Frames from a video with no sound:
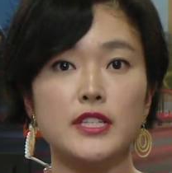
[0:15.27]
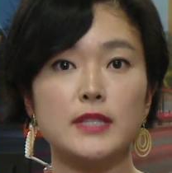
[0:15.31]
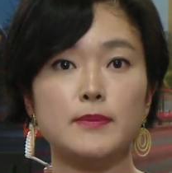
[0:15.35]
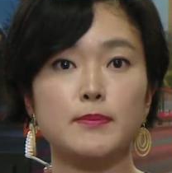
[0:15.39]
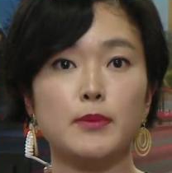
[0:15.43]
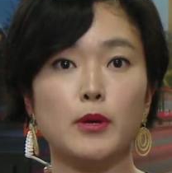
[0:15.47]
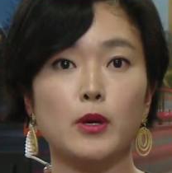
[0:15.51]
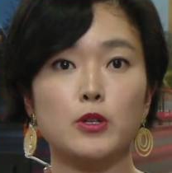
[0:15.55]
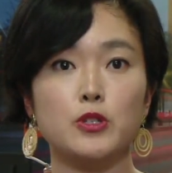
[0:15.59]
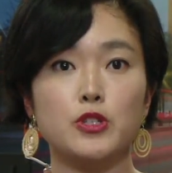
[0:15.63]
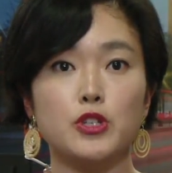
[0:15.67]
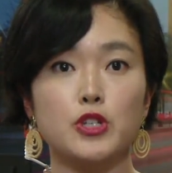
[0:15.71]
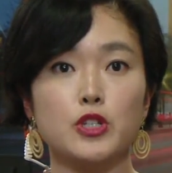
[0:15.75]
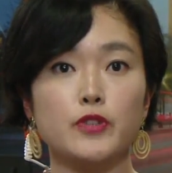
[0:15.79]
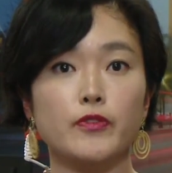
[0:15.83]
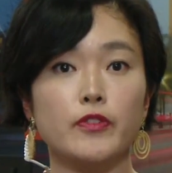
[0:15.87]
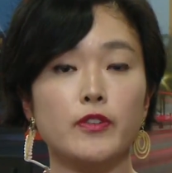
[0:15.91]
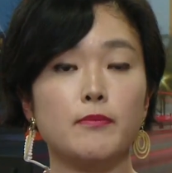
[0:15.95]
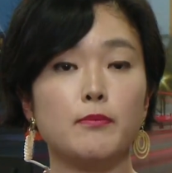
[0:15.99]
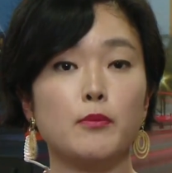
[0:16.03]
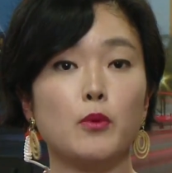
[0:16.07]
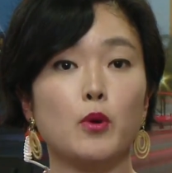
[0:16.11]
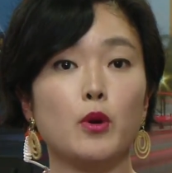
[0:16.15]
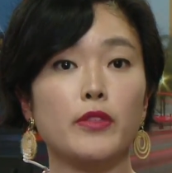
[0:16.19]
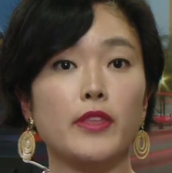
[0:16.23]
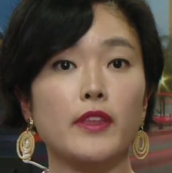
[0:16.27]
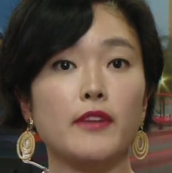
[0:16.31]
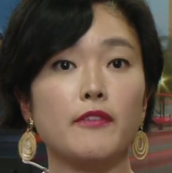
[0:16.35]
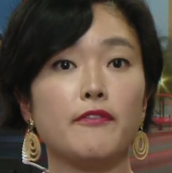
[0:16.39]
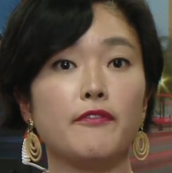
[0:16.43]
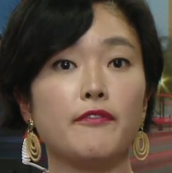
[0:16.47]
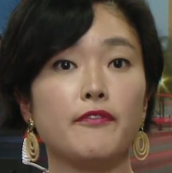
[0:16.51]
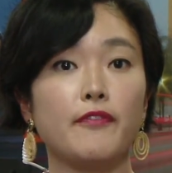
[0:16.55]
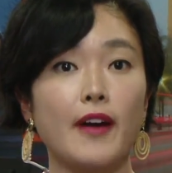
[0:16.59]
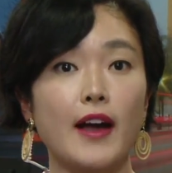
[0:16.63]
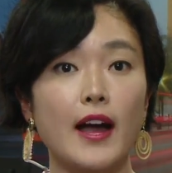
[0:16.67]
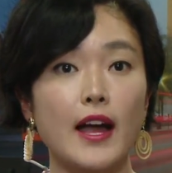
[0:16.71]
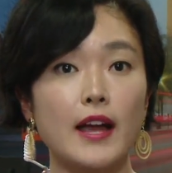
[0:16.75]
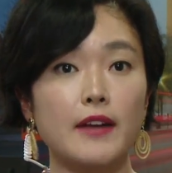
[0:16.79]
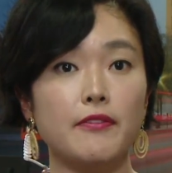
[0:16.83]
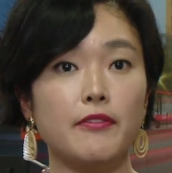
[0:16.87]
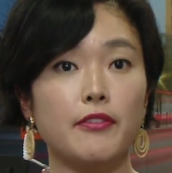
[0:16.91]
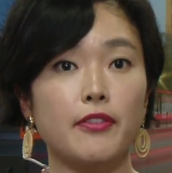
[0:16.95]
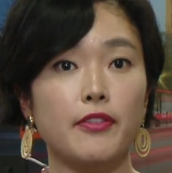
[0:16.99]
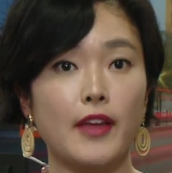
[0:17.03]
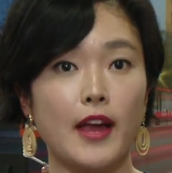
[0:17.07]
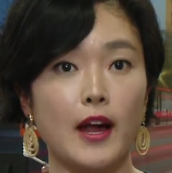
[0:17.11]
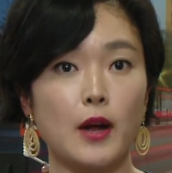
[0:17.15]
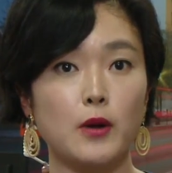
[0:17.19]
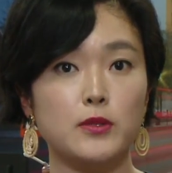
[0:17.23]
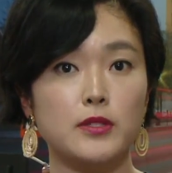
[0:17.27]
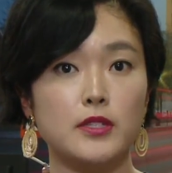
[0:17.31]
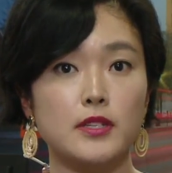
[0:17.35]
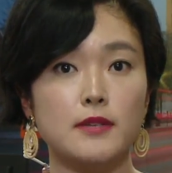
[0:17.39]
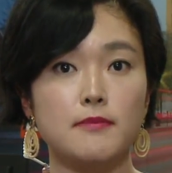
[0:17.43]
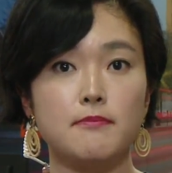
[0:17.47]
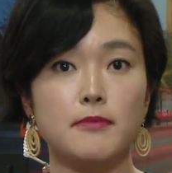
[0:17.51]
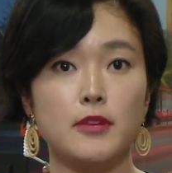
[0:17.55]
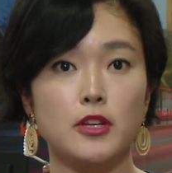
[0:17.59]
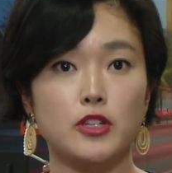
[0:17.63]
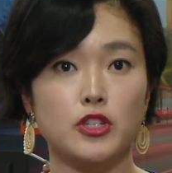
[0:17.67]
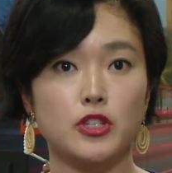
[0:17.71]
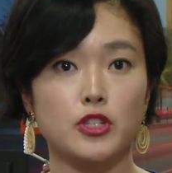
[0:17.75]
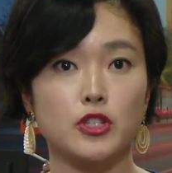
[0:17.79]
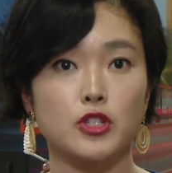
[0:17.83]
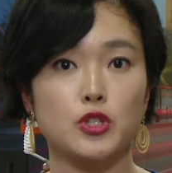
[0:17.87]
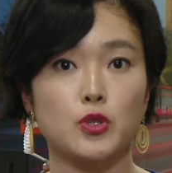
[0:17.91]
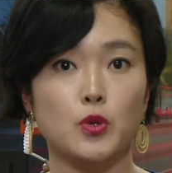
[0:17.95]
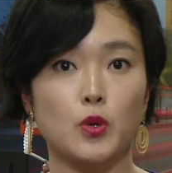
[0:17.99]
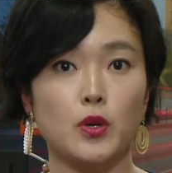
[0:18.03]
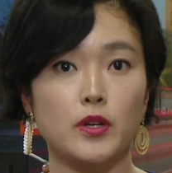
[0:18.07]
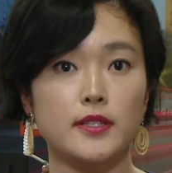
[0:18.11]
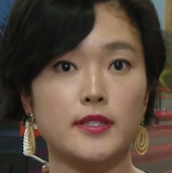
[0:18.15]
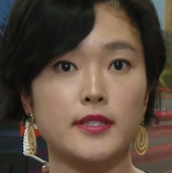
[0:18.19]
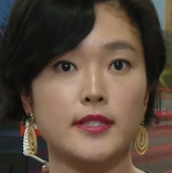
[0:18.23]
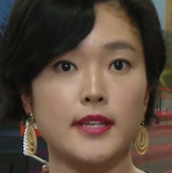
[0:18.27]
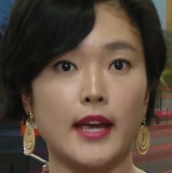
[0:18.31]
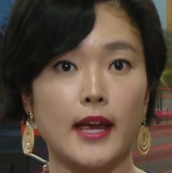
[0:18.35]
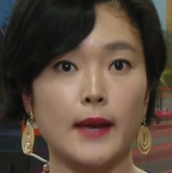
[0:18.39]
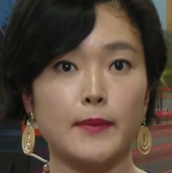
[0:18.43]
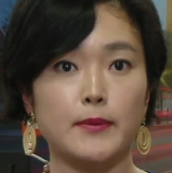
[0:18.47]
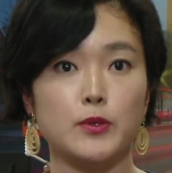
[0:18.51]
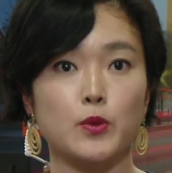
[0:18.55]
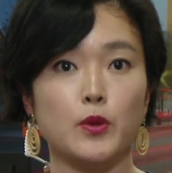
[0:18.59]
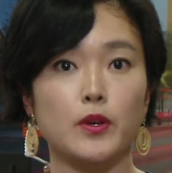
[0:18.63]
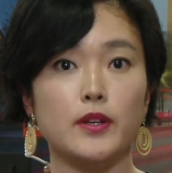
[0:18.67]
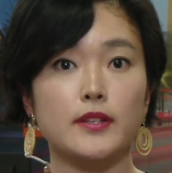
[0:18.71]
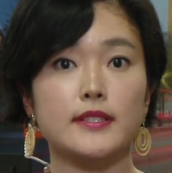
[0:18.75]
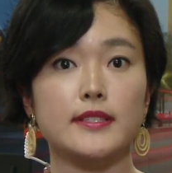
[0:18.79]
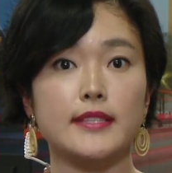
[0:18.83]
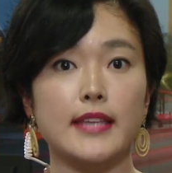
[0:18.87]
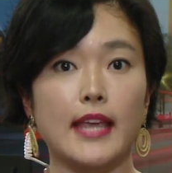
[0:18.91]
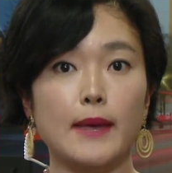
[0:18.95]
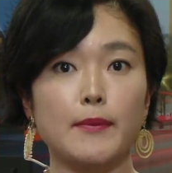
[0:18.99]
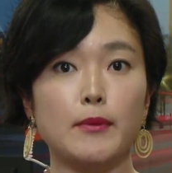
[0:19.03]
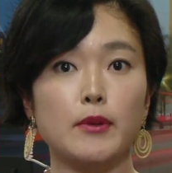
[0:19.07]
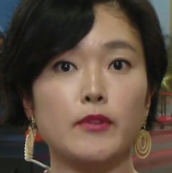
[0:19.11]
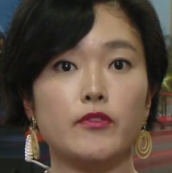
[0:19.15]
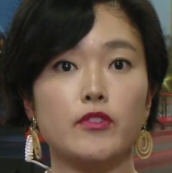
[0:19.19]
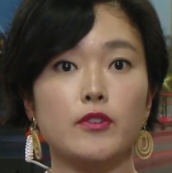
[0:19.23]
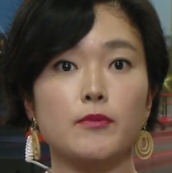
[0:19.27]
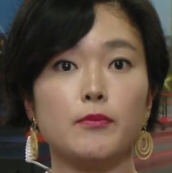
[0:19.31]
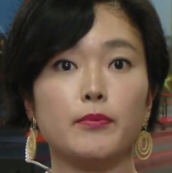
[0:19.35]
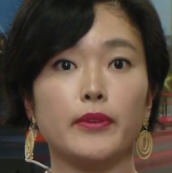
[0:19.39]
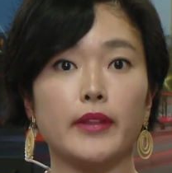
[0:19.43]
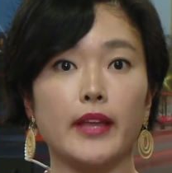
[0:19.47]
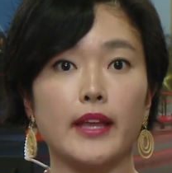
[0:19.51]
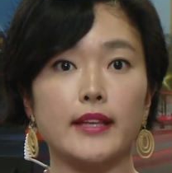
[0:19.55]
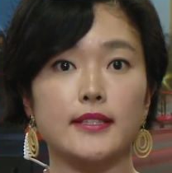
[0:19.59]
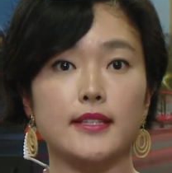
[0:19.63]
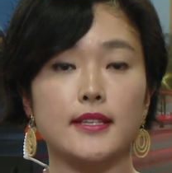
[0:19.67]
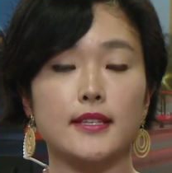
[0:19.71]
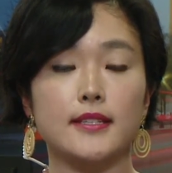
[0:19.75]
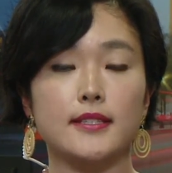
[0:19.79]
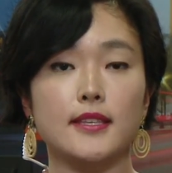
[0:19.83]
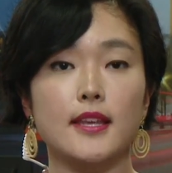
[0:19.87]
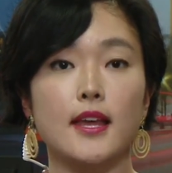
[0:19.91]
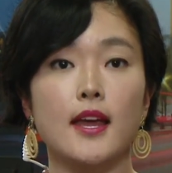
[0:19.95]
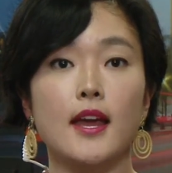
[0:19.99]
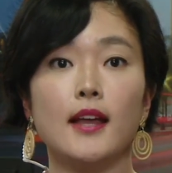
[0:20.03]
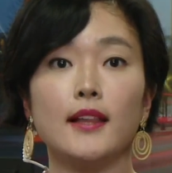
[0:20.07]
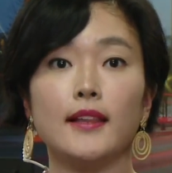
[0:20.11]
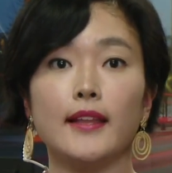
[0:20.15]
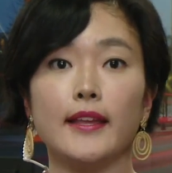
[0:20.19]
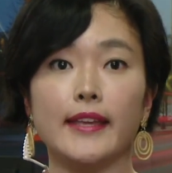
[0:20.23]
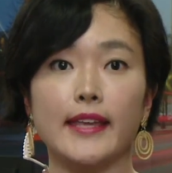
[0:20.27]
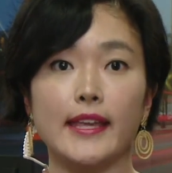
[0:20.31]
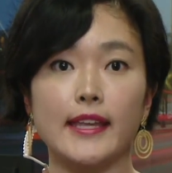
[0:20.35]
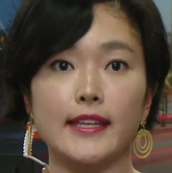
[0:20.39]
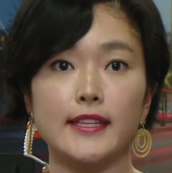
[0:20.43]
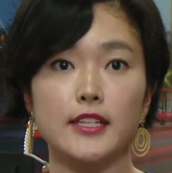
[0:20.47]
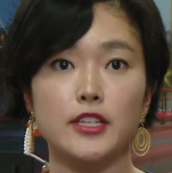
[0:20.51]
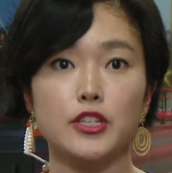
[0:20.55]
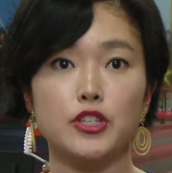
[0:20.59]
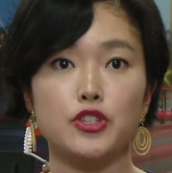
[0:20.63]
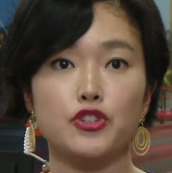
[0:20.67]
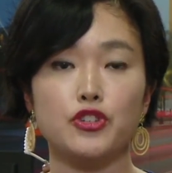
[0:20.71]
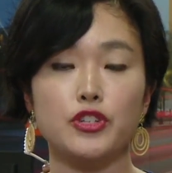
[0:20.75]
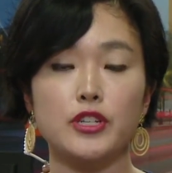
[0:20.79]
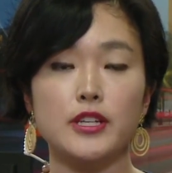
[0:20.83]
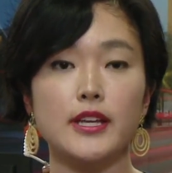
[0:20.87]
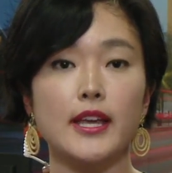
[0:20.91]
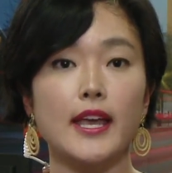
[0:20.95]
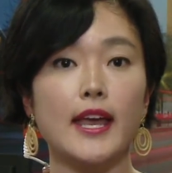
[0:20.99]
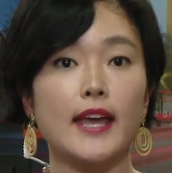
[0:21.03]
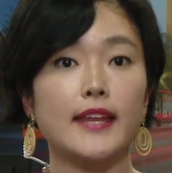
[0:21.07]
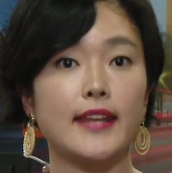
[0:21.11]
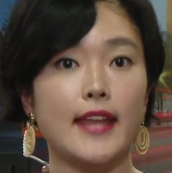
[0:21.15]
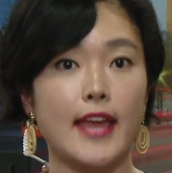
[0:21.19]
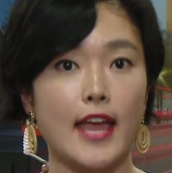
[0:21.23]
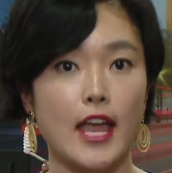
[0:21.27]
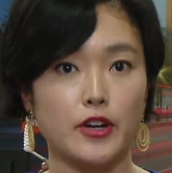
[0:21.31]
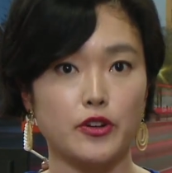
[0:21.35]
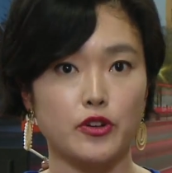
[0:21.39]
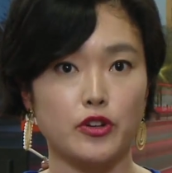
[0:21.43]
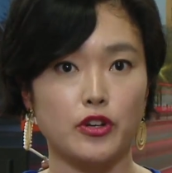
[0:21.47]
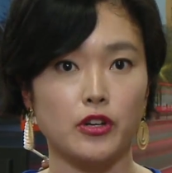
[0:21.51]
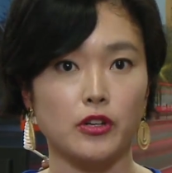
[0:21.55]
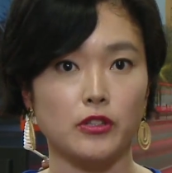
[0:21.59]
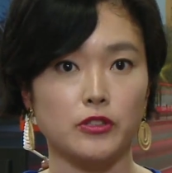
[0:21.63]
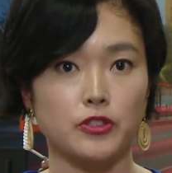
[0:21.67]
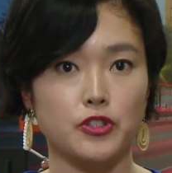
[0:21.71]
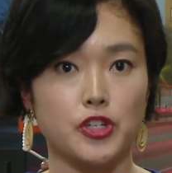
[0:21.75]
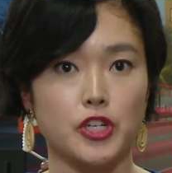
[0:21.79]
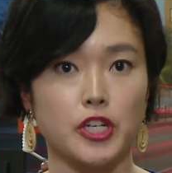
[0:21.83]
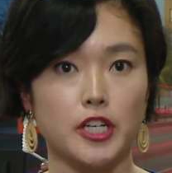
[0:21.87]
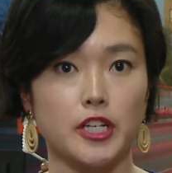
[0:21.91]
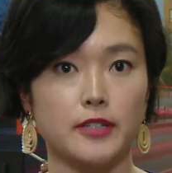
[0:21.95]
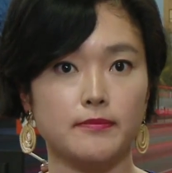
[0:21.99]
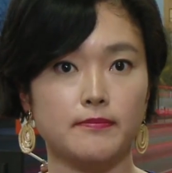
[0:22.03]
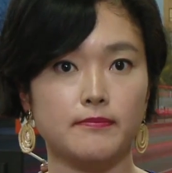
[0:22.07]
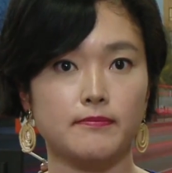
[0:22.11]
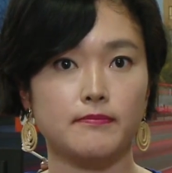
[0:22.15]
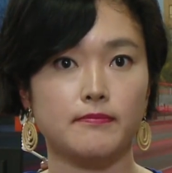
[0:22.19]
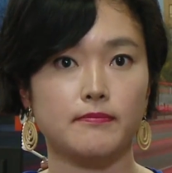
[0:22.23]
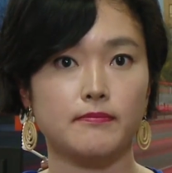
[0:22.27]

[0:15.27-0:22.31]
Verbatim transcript: exposures from more than 5,000 emission source types were examined from places like industry and agriculture.